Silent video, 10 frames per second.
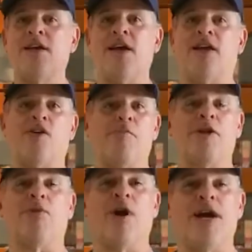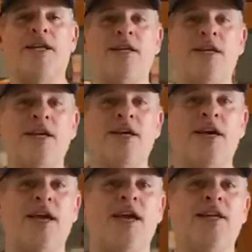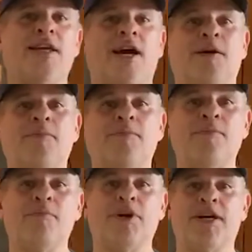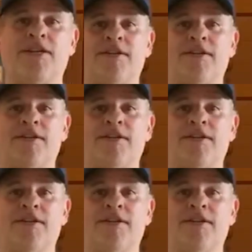a little bit of wine, and but